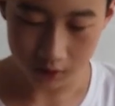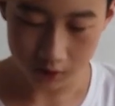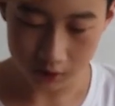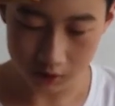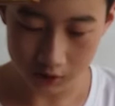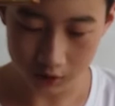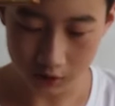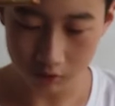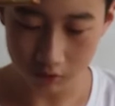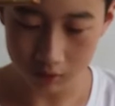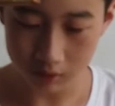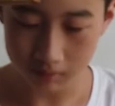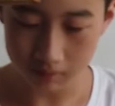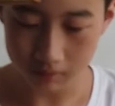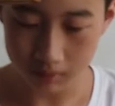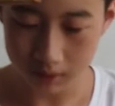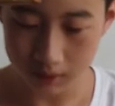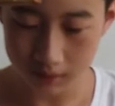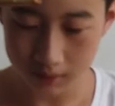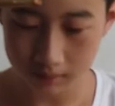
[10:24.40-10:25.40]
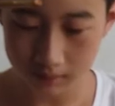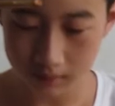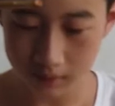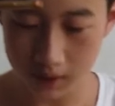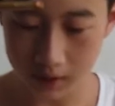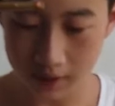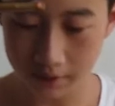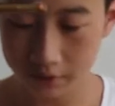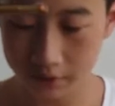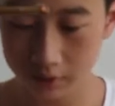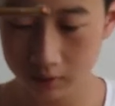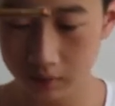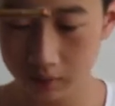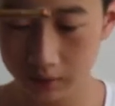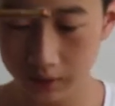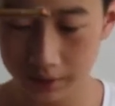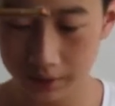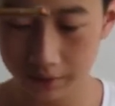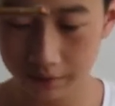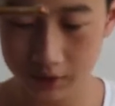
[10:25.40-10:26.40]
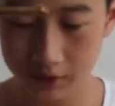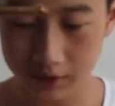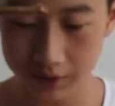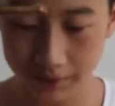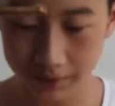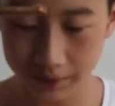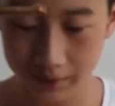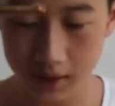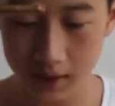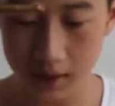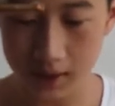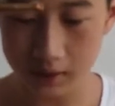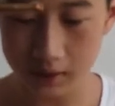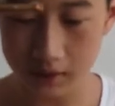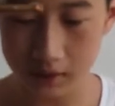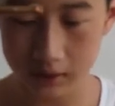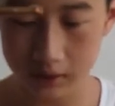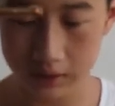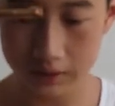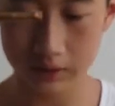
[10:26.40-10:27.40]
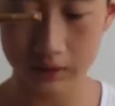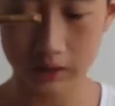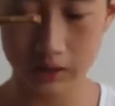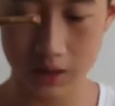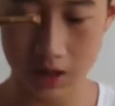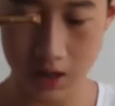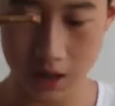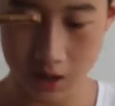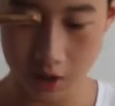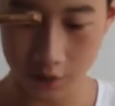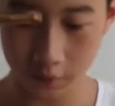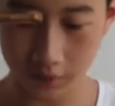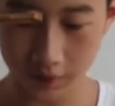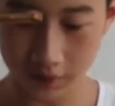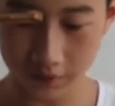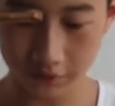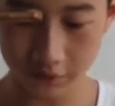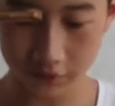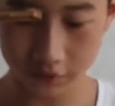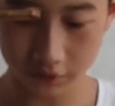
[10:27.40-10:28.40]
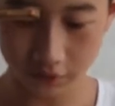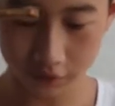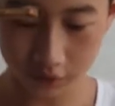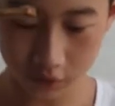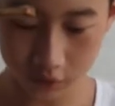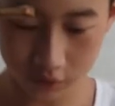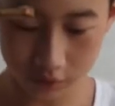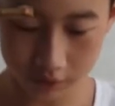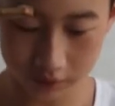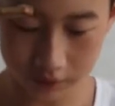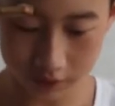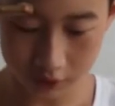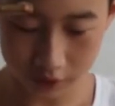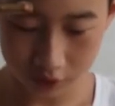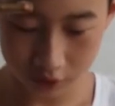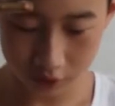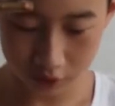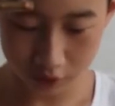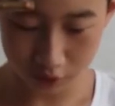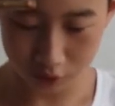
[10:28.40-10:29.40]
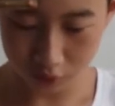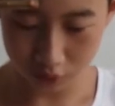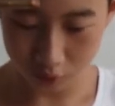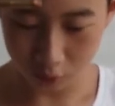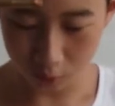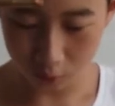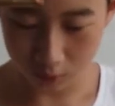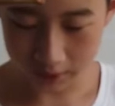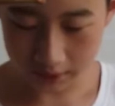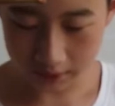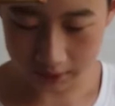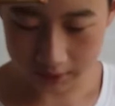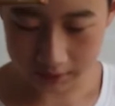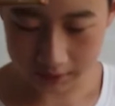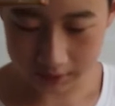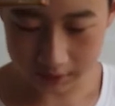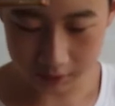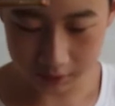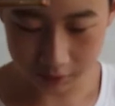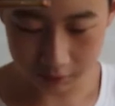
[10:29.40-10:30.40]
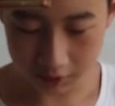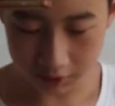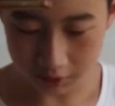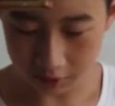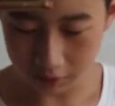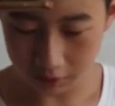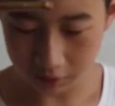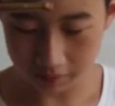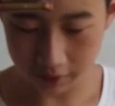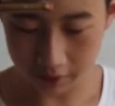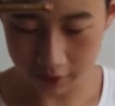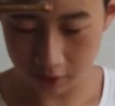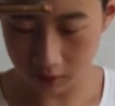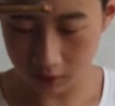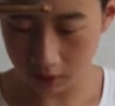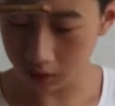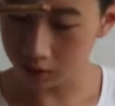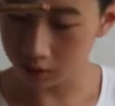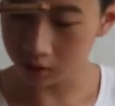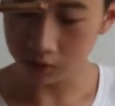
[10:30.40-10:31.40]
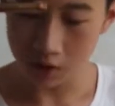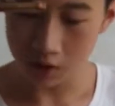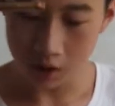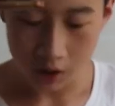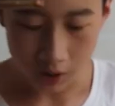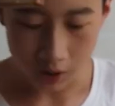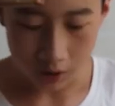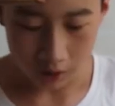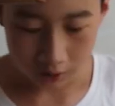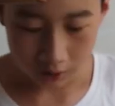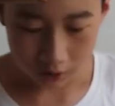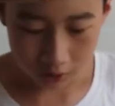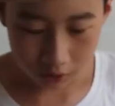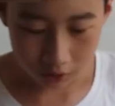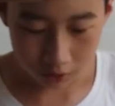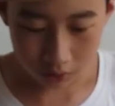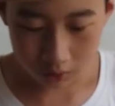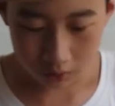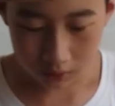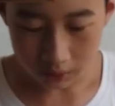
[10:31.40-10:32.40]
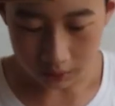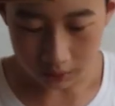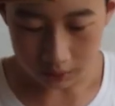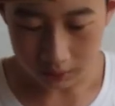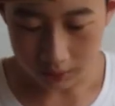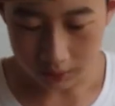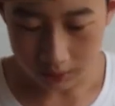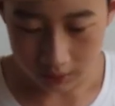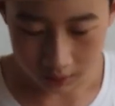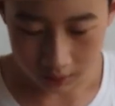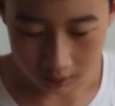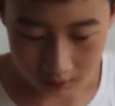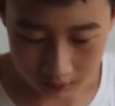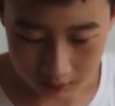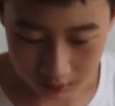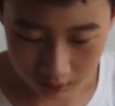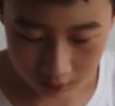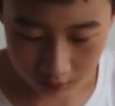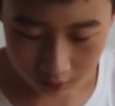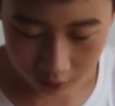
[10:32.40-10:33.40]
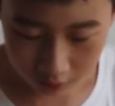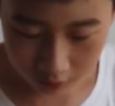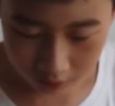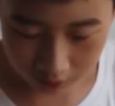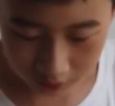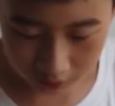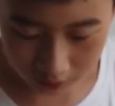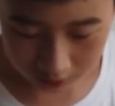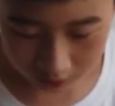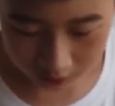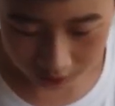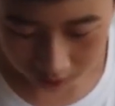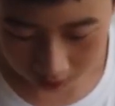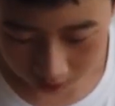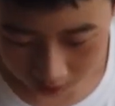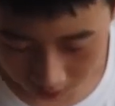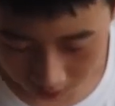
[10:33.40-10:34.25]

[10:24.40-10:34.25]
So after we have done that, we have to fold this to winglets. We can do a parallel to the center crease